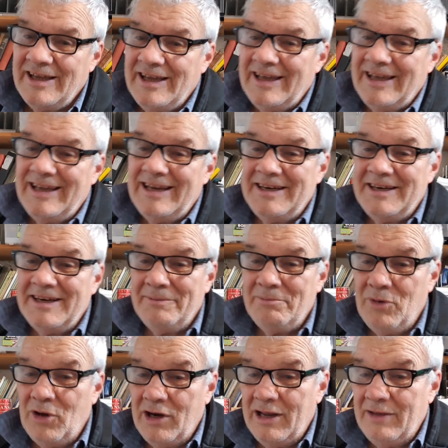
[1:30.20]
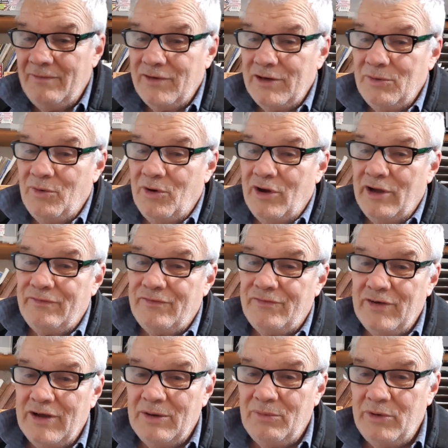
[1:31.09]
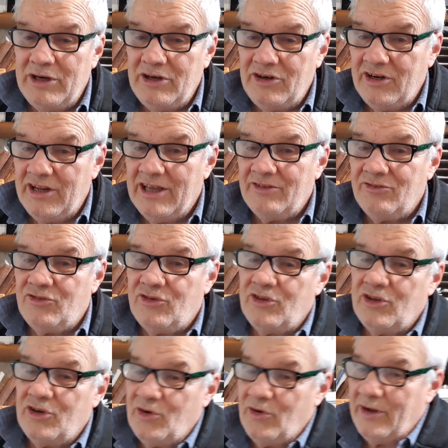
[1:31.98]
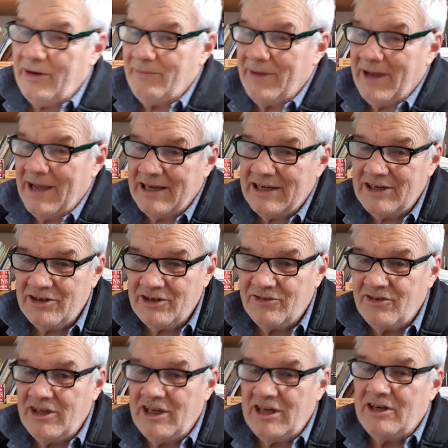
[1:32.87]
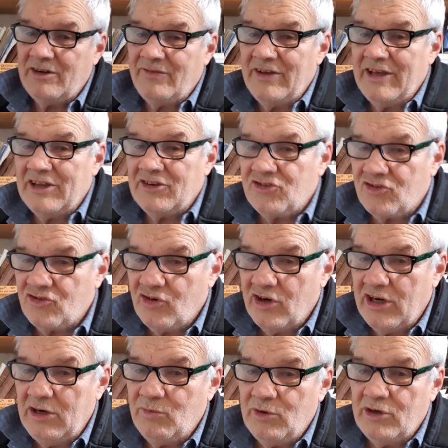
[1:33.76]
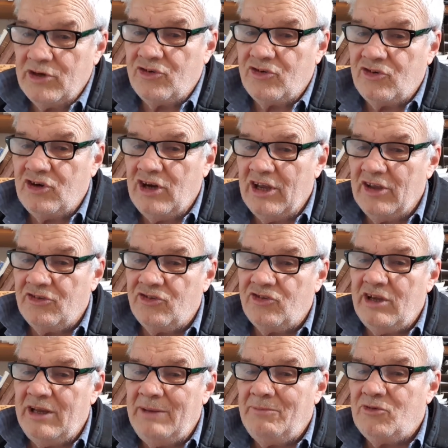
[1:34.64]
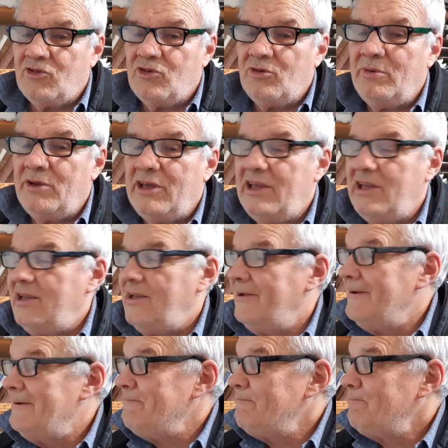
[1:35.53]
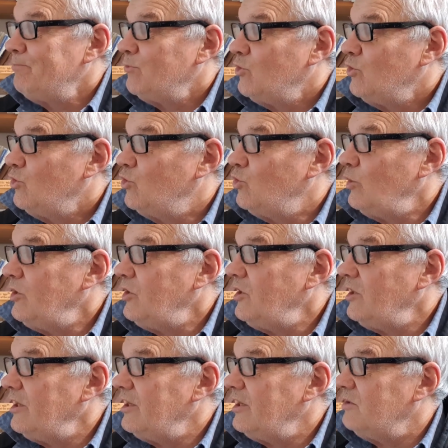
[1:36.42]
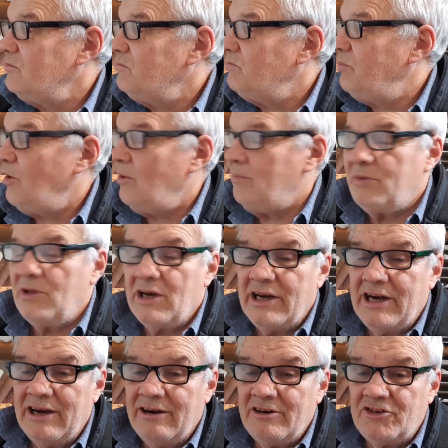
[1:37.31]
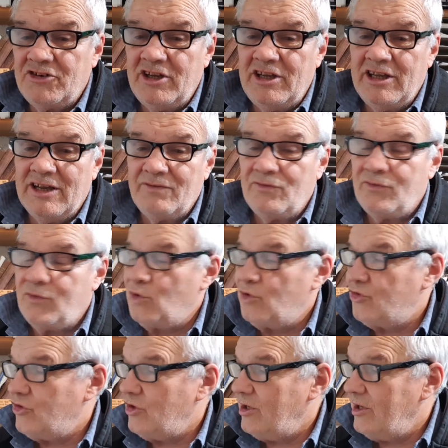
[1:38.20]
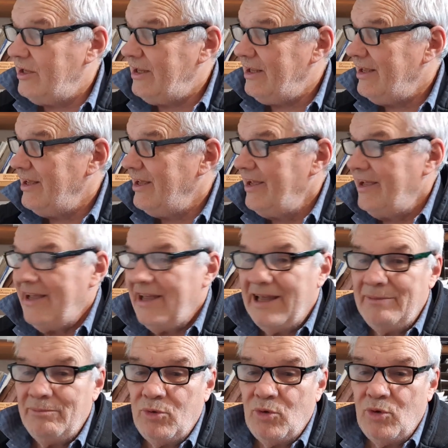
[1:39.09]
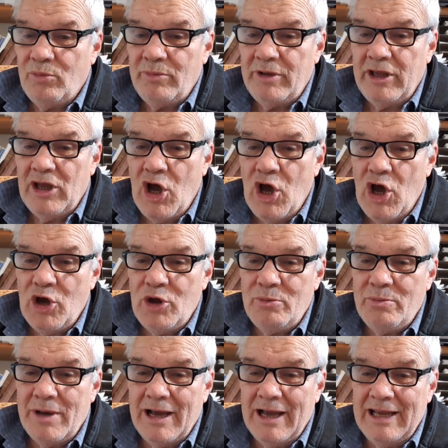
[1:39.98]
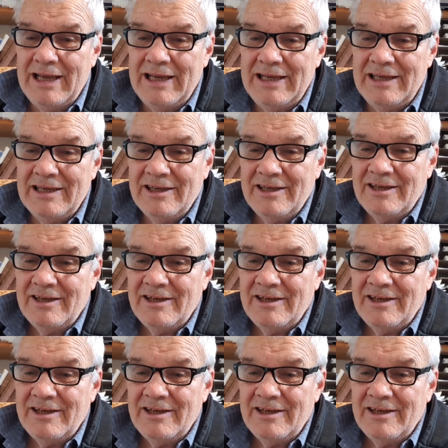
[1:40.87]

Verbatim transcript: And my lovely wife went down to the night market at the end of our street, which seems to be dwindling in popularity, unfortunately, and brought me home a